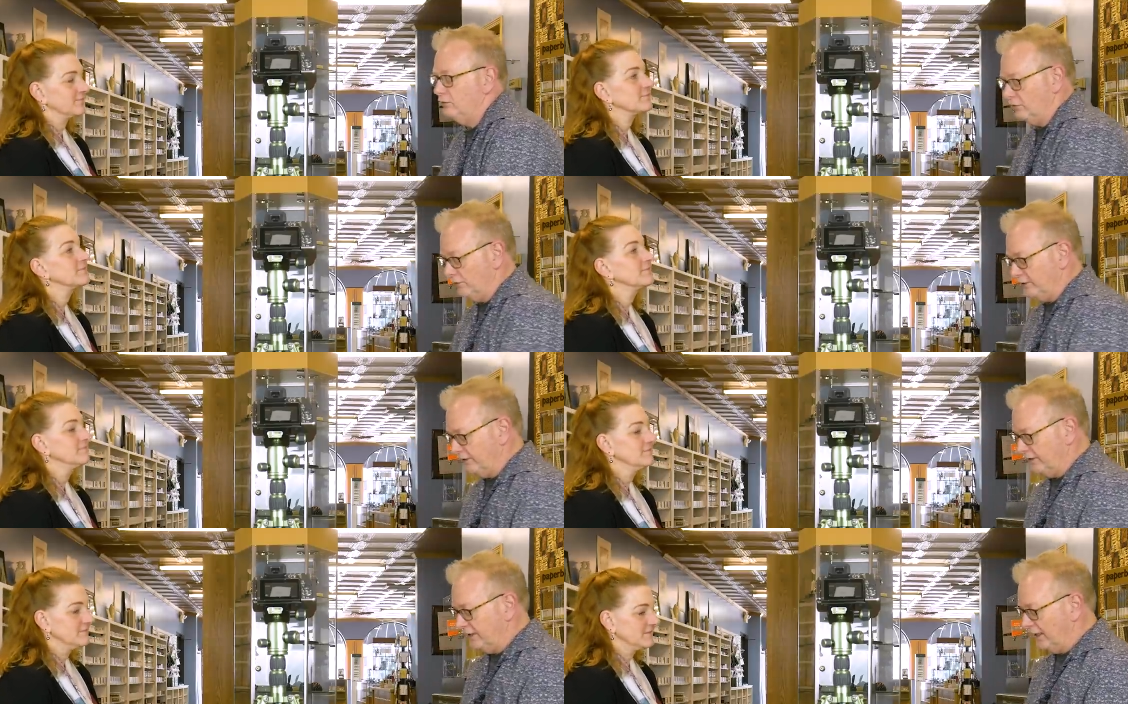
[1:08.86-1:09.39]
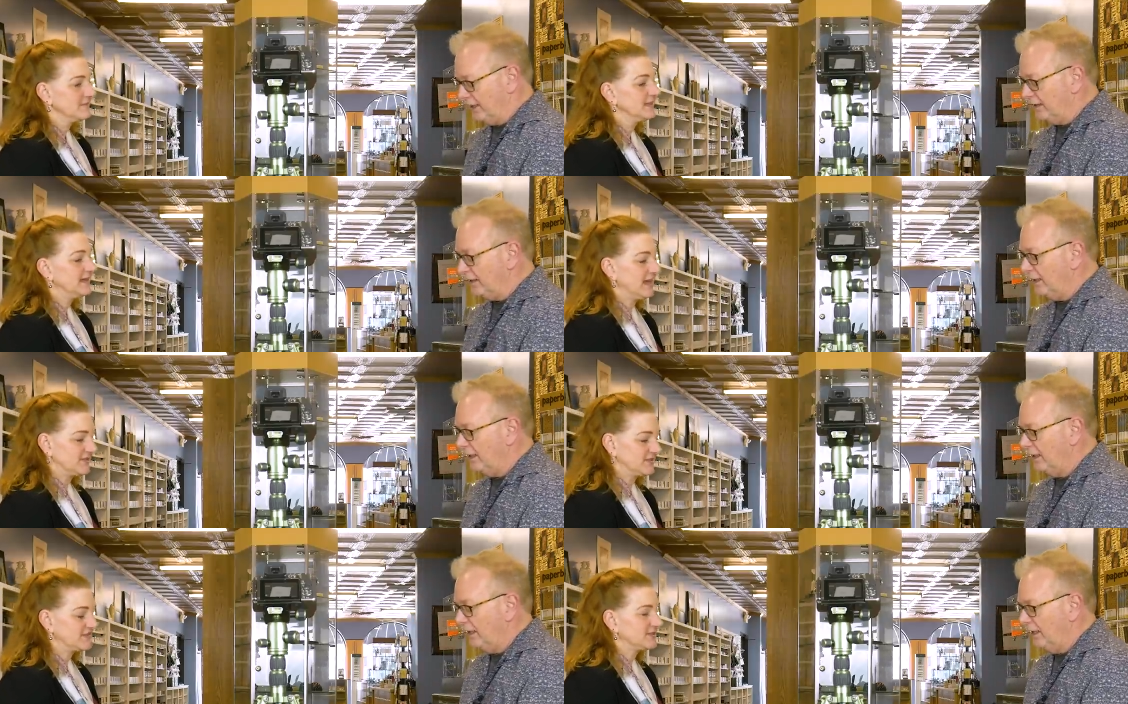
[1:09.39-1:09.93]
Speaker 1: tourist day.
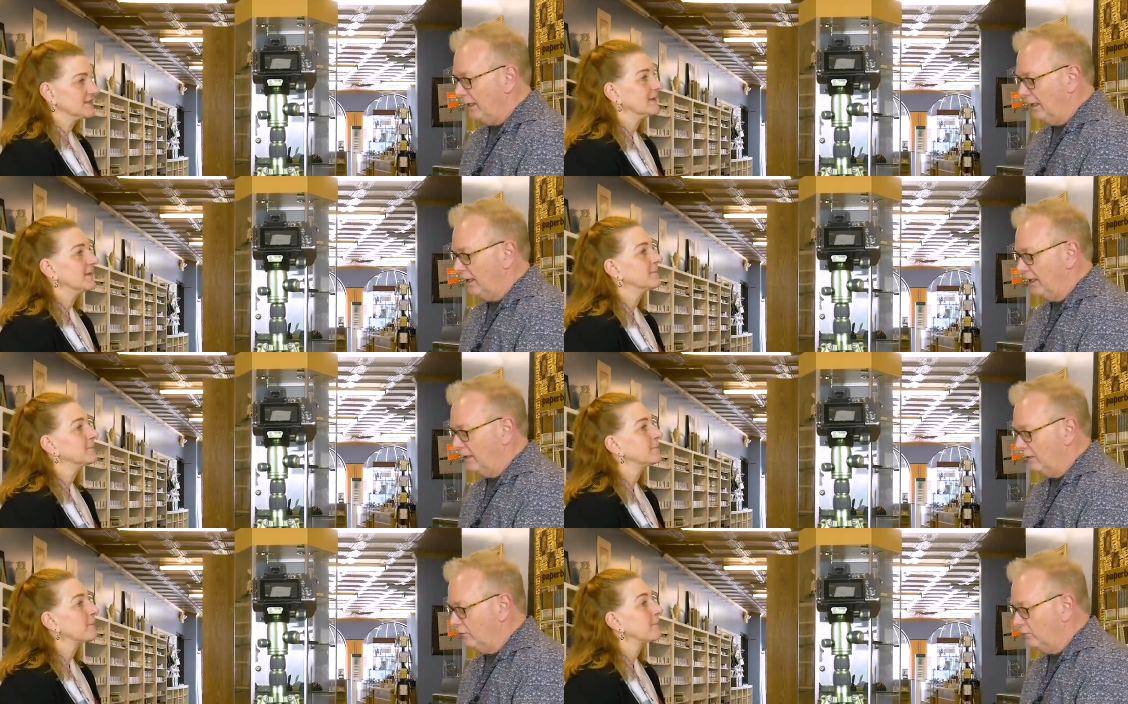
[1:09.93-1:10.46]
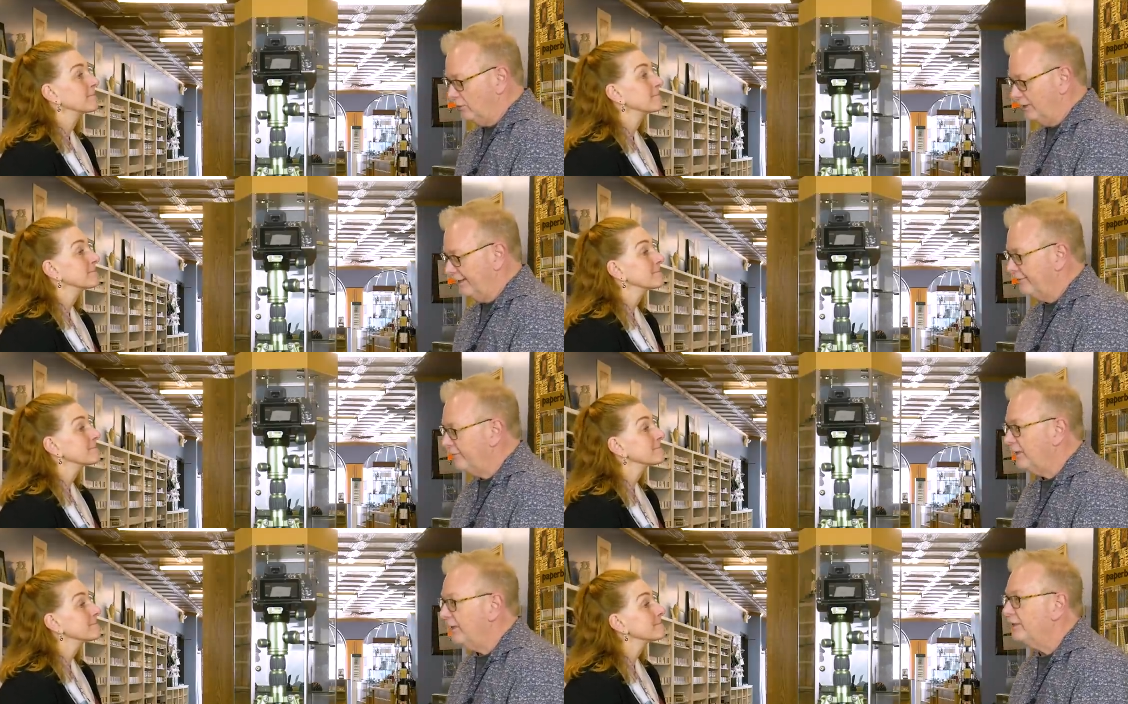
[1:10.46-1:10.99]
Yes. Uh,
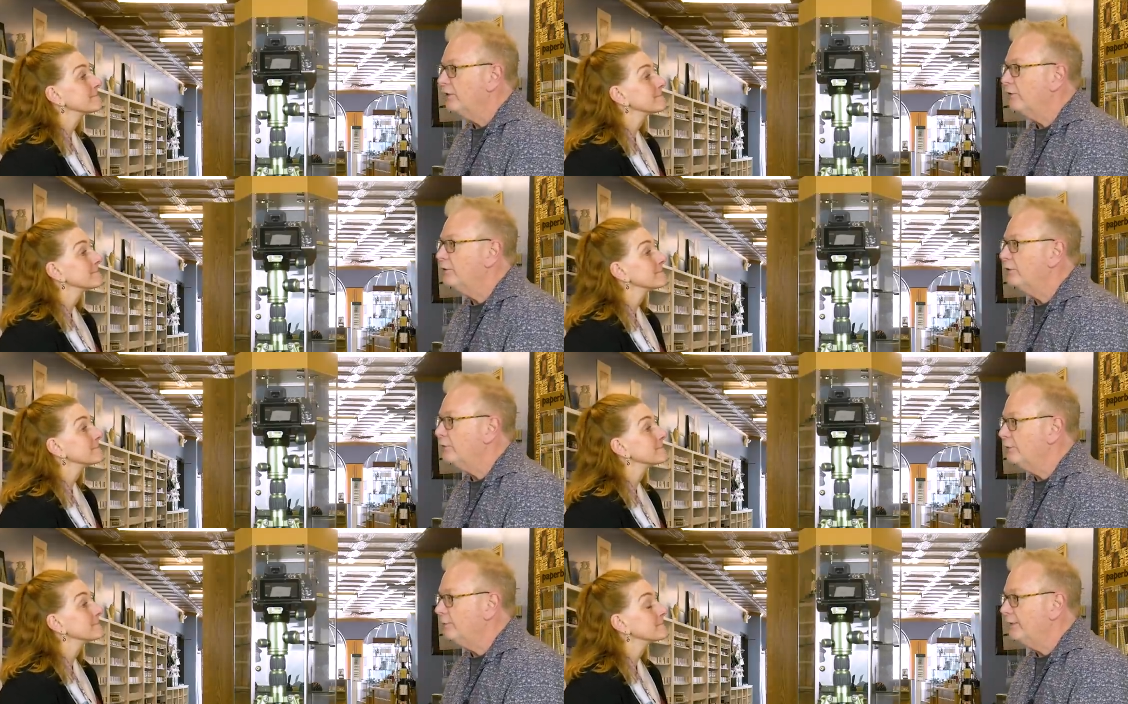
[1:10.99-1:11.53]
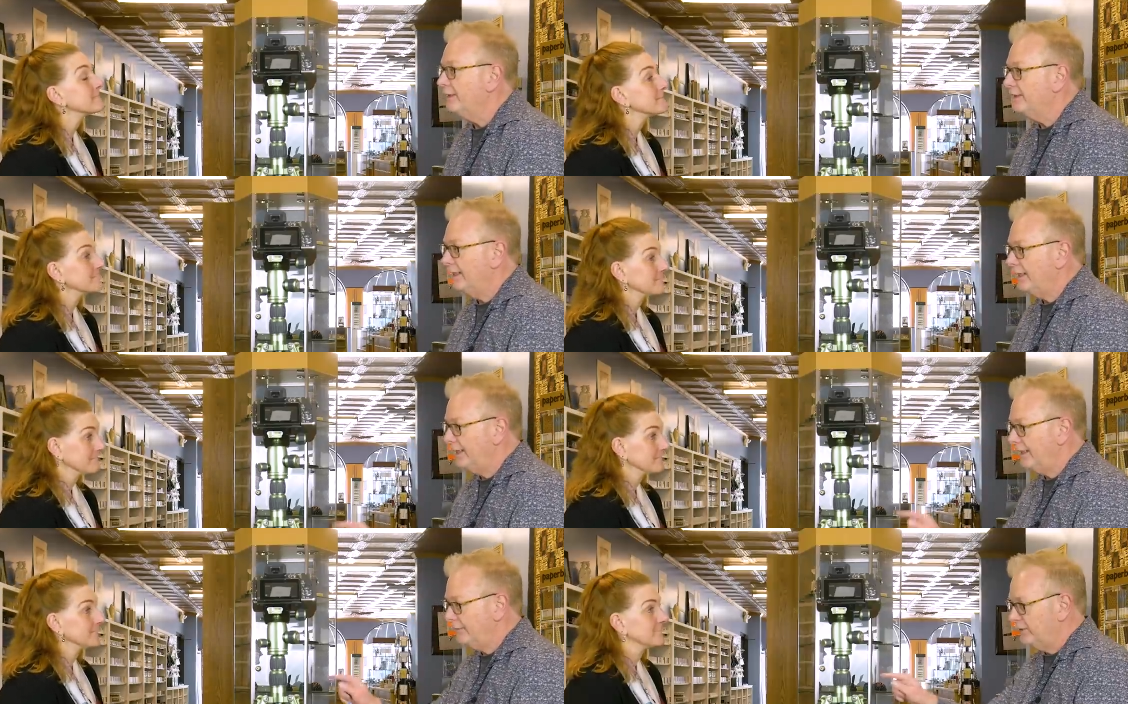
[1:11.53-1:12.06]
whenever I go to the Bean, I
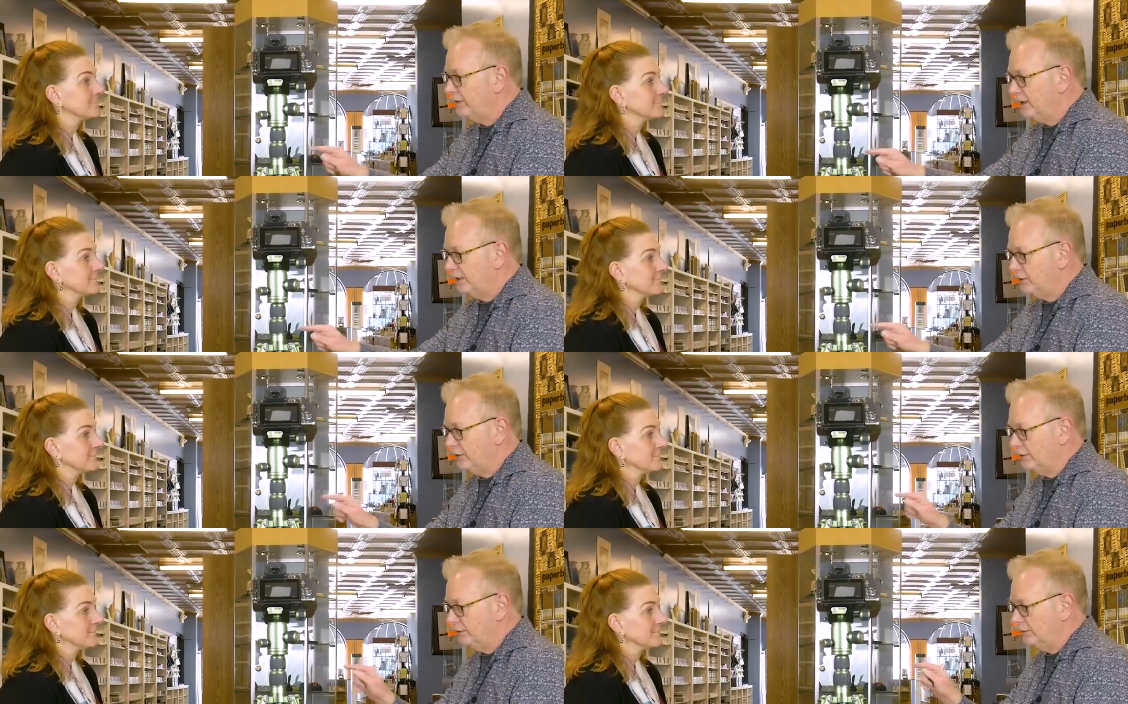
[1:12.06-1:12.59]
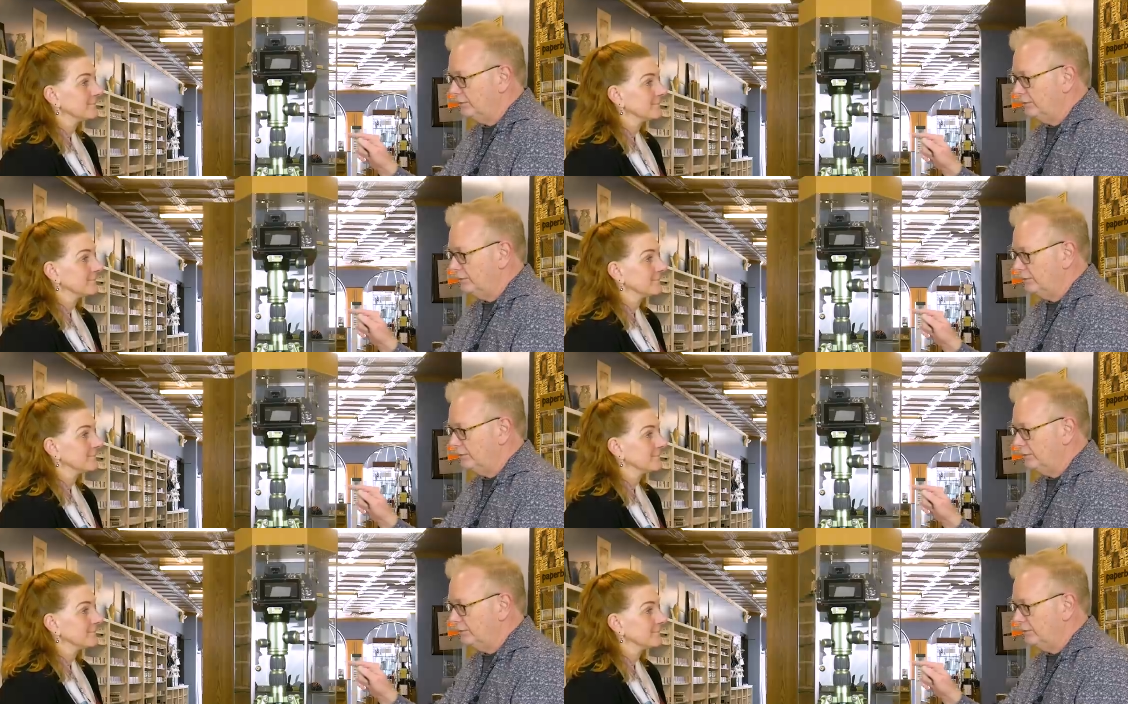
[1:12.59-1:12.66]
have to touch it.